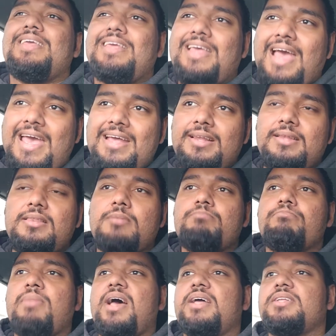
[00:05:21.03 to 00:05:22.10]
gaining the
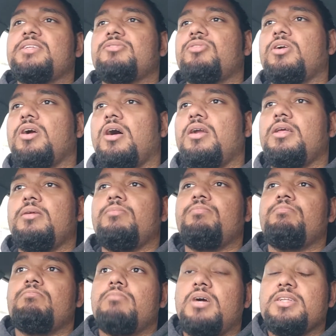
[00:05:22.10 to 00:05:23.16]
mass
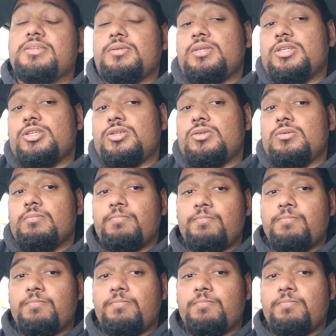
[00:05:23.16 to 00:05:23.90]
regarding muscle tissue.